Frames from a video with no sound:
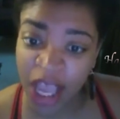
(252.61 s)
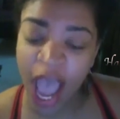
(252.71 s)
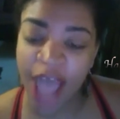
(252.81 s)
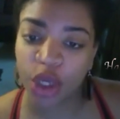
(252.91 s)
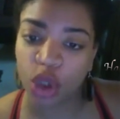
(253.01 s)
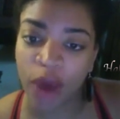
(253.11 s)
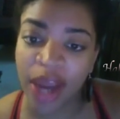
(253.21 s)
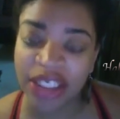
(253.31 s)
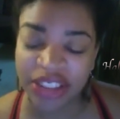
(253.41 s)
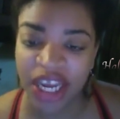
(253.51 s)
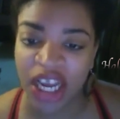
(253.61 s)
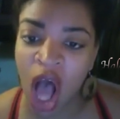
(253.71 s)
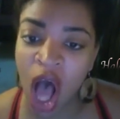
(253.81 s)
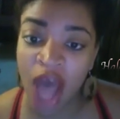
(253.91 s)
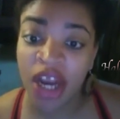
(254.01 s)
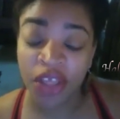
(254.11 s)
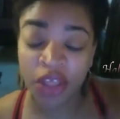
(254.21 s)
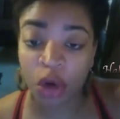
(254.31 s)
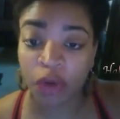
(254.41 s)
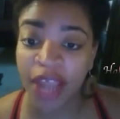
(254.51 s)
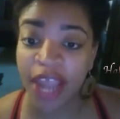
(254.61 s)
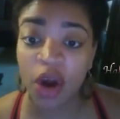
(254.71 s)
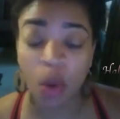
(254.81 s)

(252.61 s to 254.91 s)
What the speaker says: And the greatest thing, God, the creator,